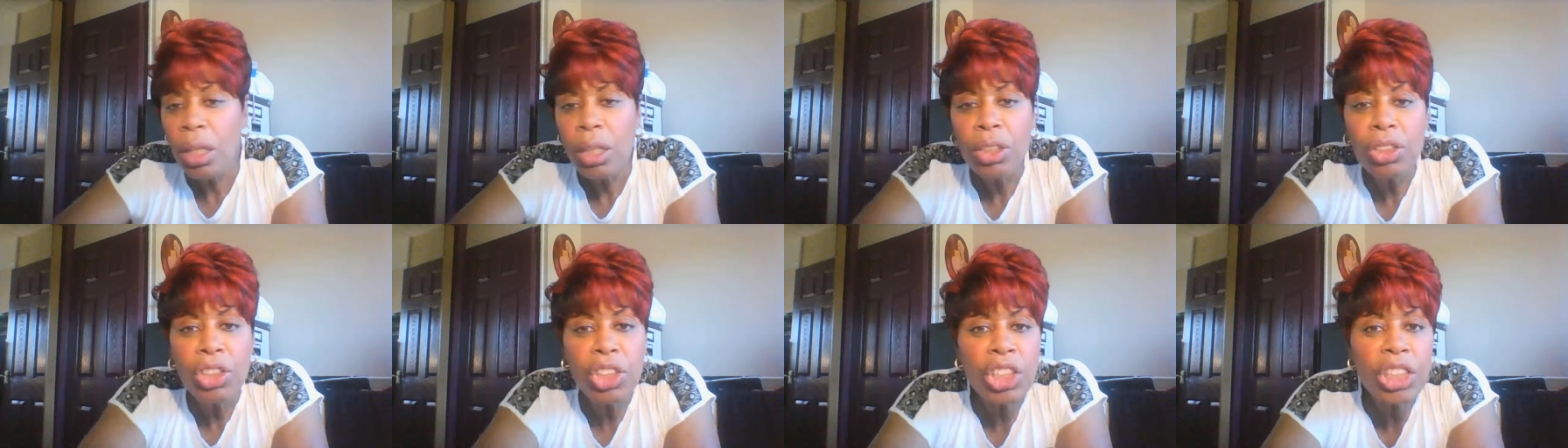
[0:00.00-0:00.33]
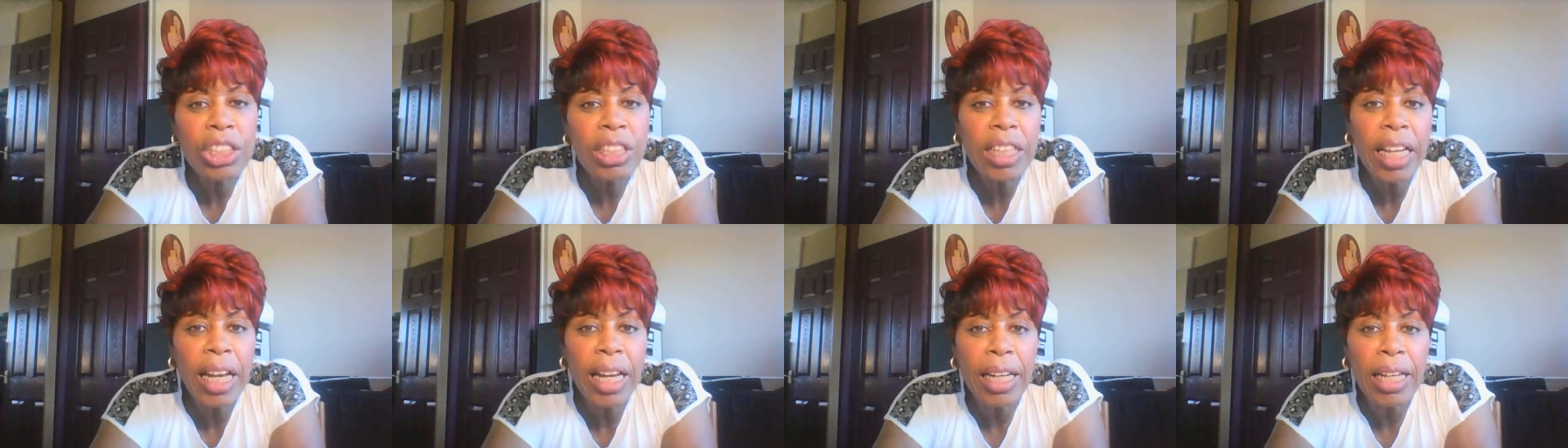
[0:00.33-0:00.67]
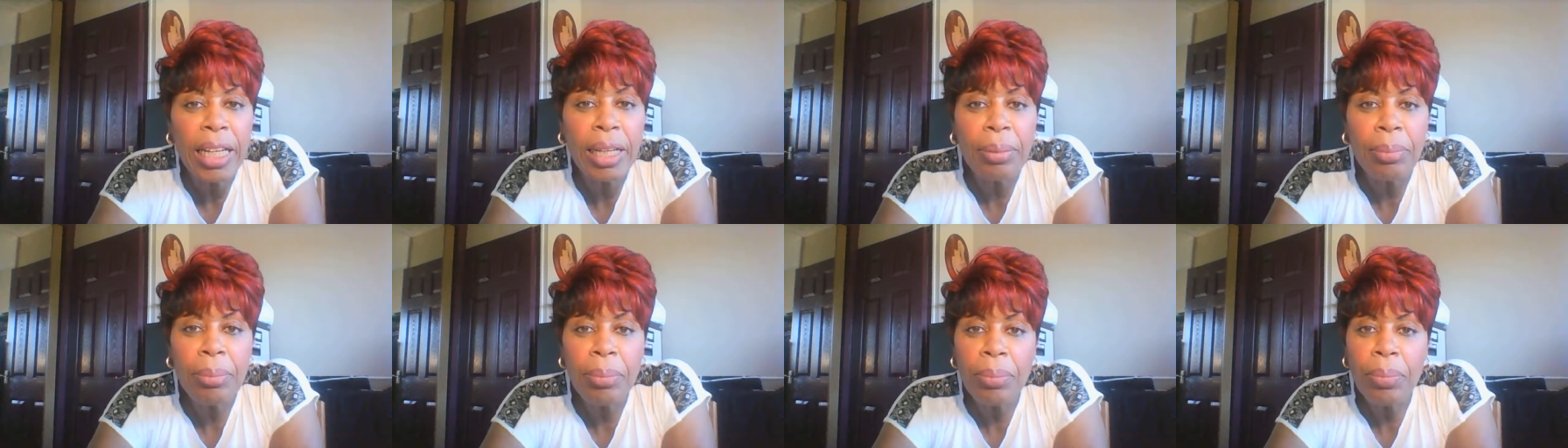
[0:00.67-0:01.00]
just tell
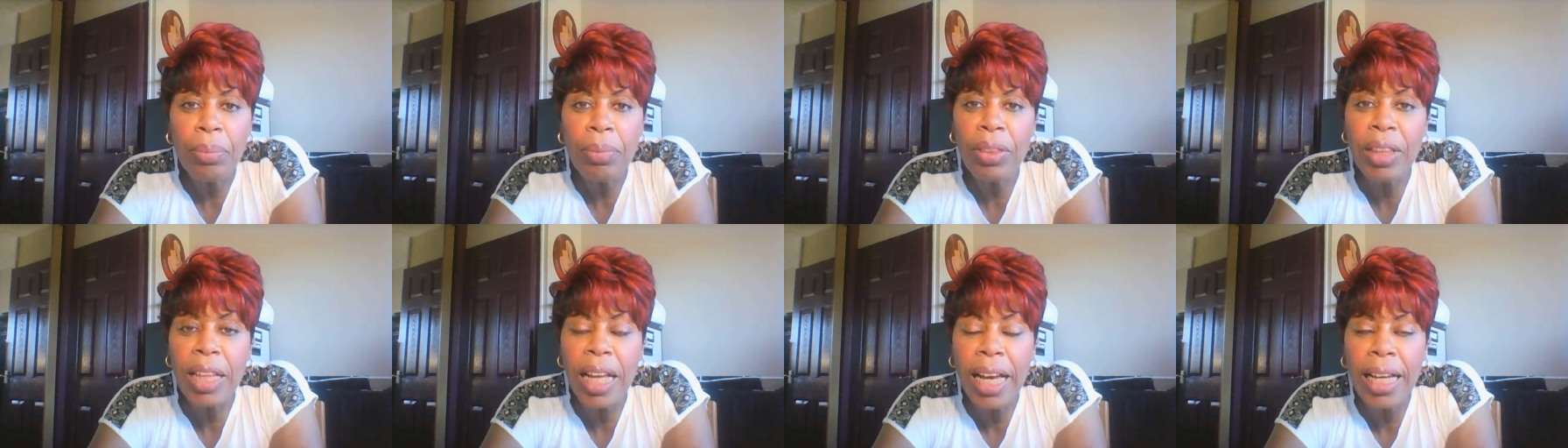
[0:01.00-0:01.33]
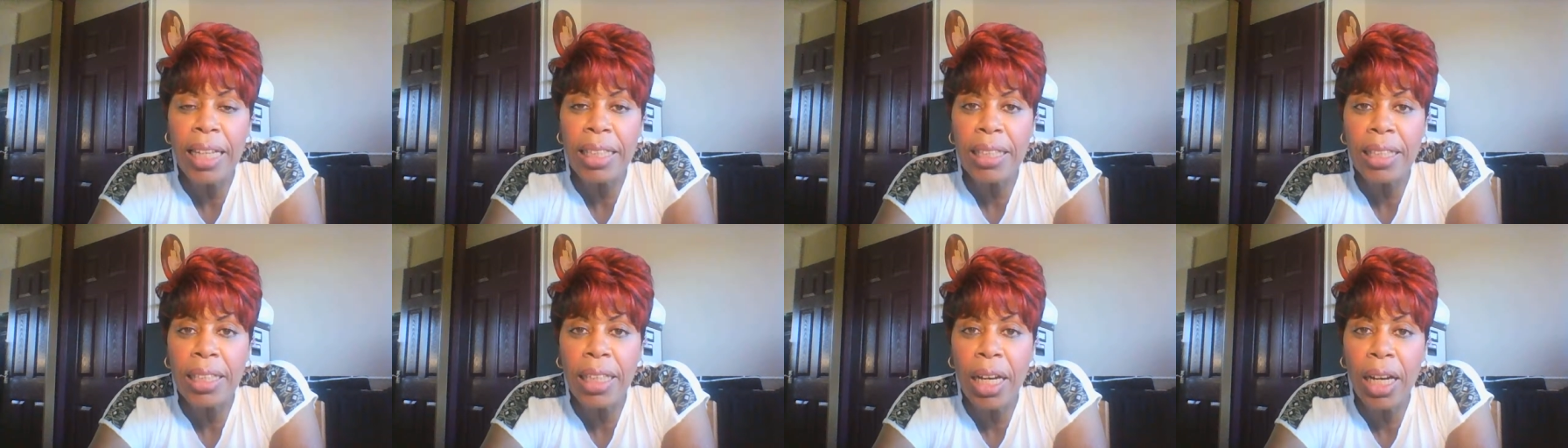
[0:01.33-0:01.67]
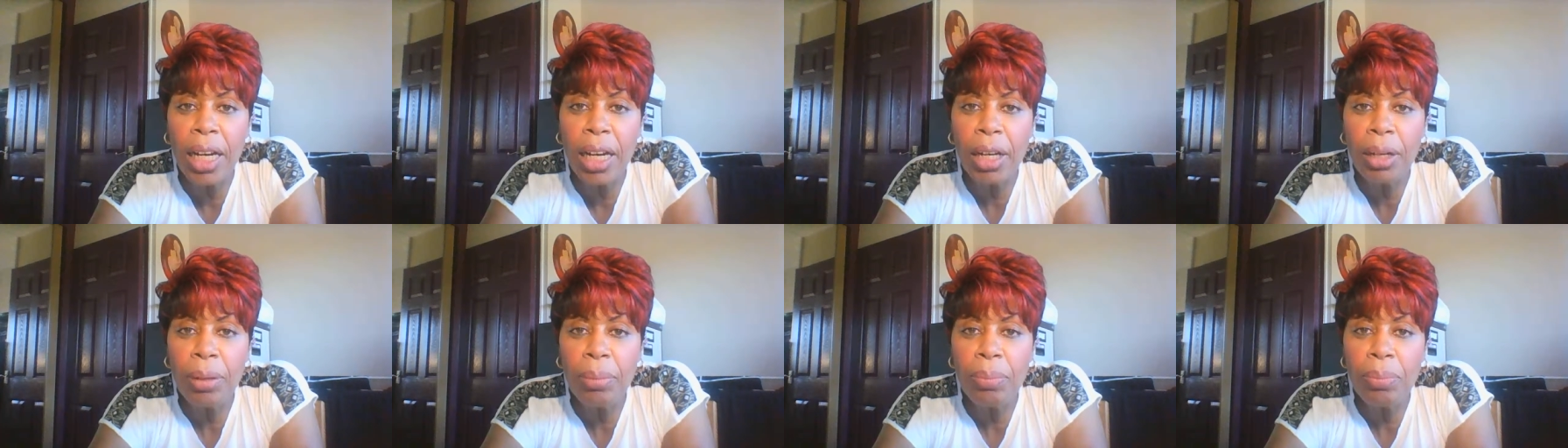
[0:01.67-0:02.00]
him that
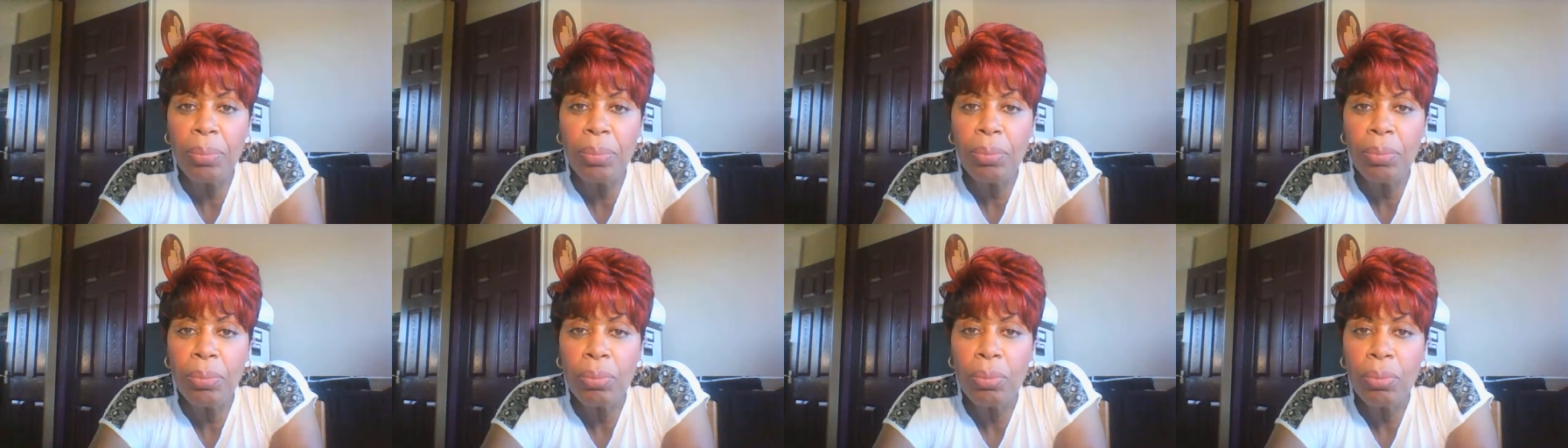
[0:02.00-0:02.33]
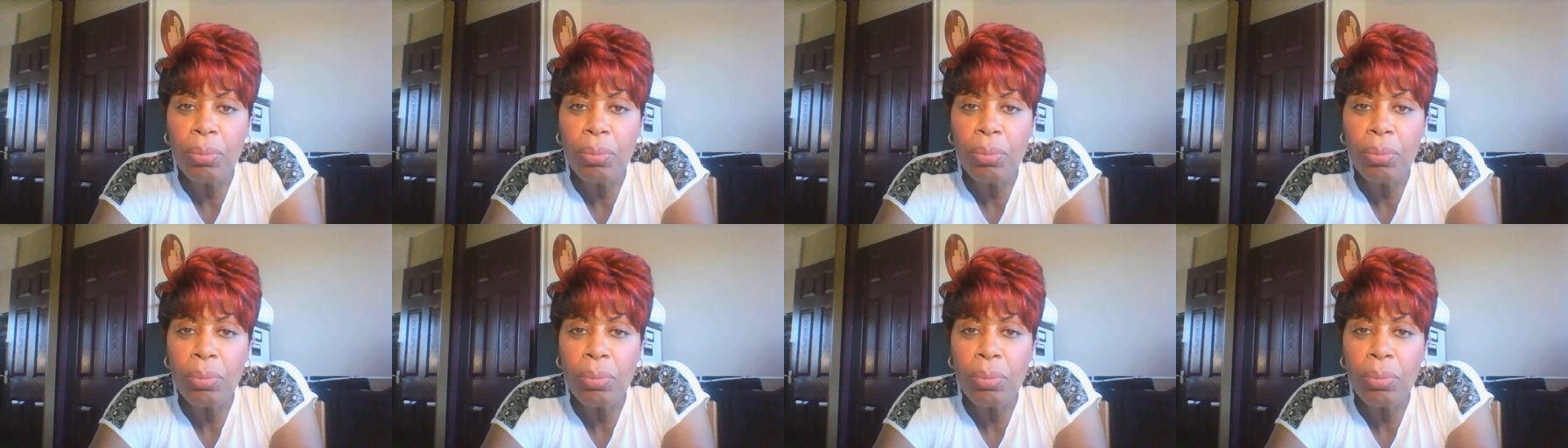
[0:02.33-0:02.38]
um,